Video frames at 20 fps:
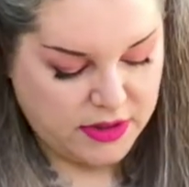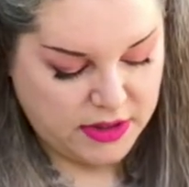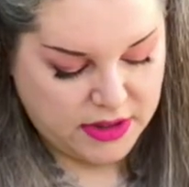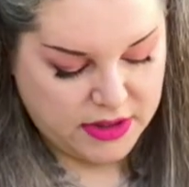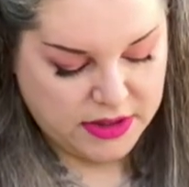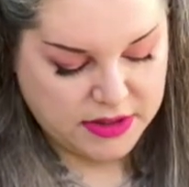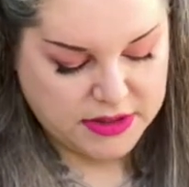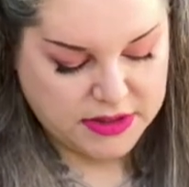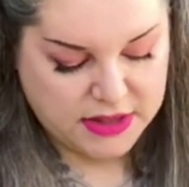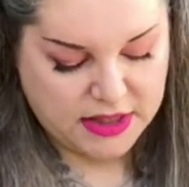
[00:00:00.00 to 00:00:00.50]

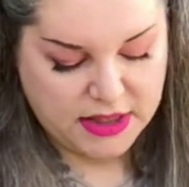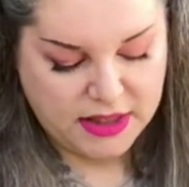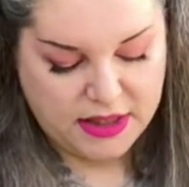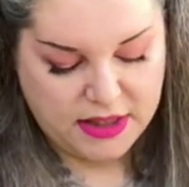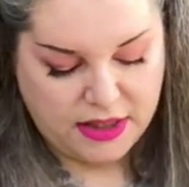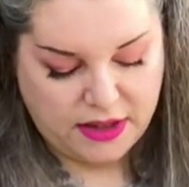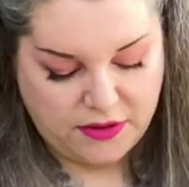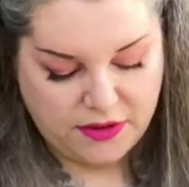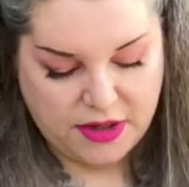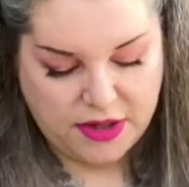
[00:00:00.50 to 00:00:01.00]
let's get it
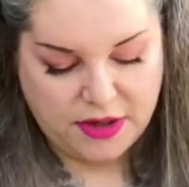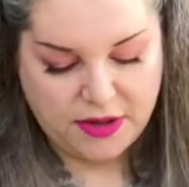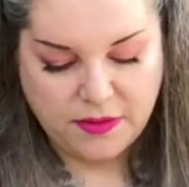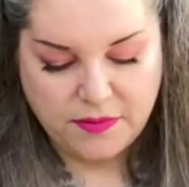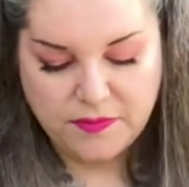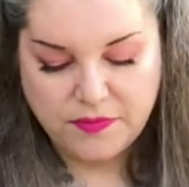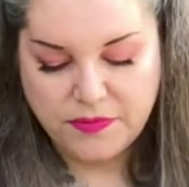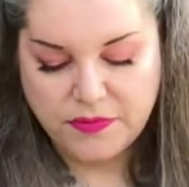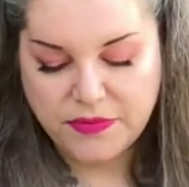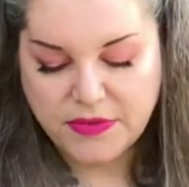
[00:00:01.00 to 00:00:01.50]
out here.
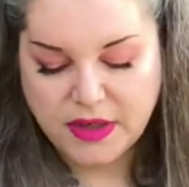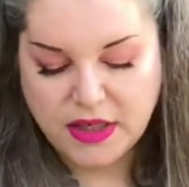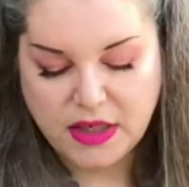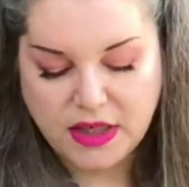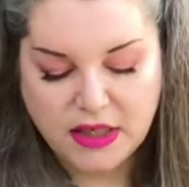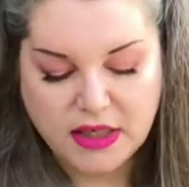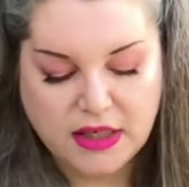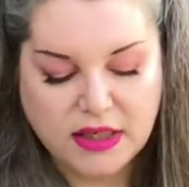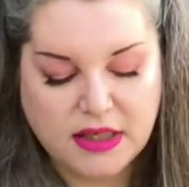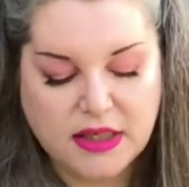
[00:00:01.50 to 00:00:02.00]

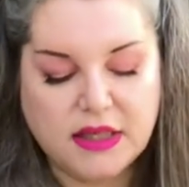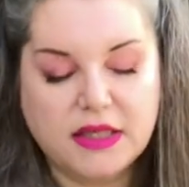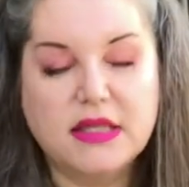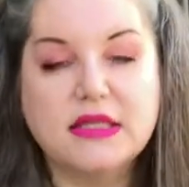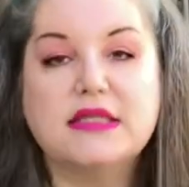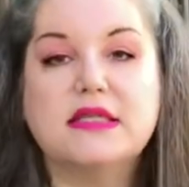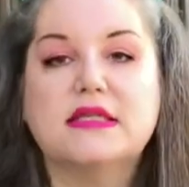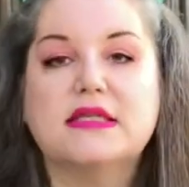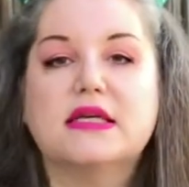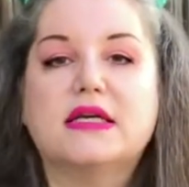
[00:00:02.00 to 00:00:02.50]

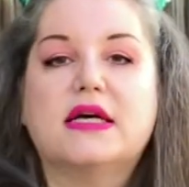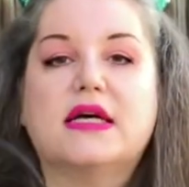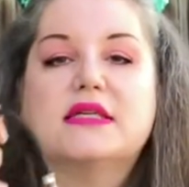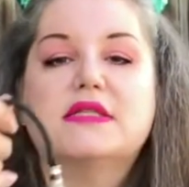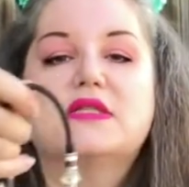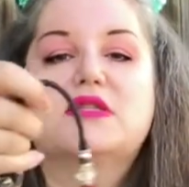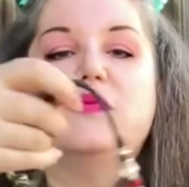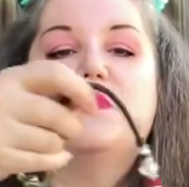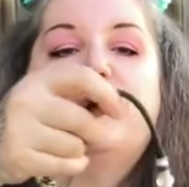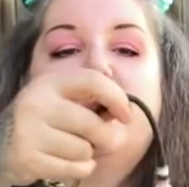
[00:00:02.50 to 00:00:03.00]
This is a
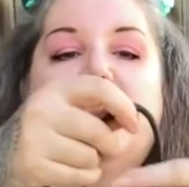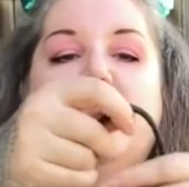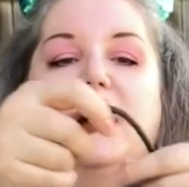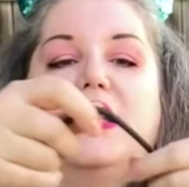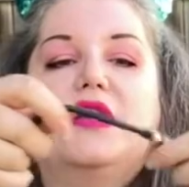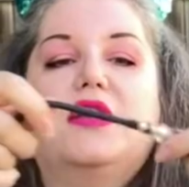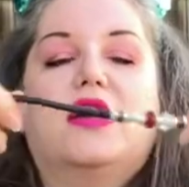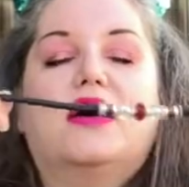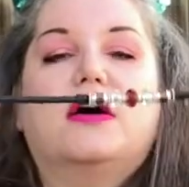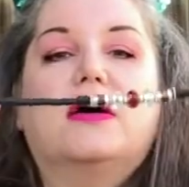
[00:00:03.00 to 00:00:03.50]
custom
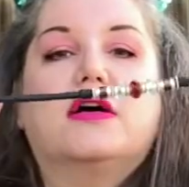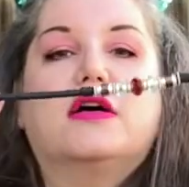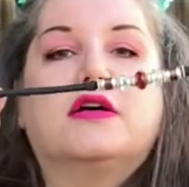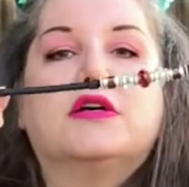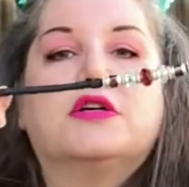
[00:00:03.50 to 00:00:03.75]
made uh,